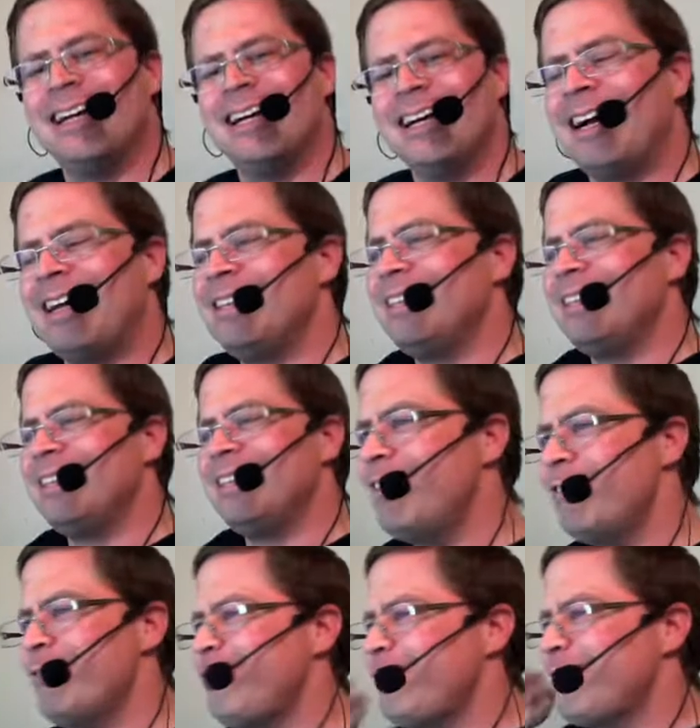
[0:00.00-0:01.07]
They're hot,
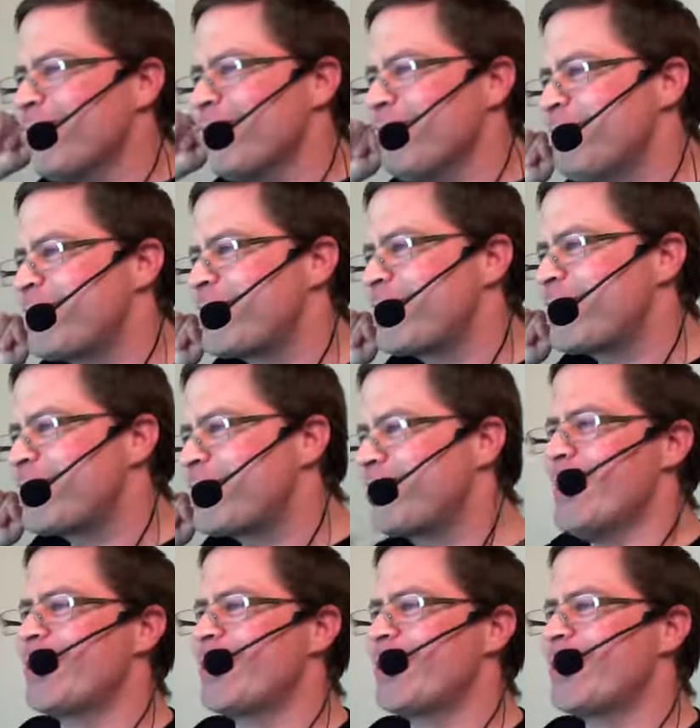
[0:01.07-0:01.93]
then they're cold.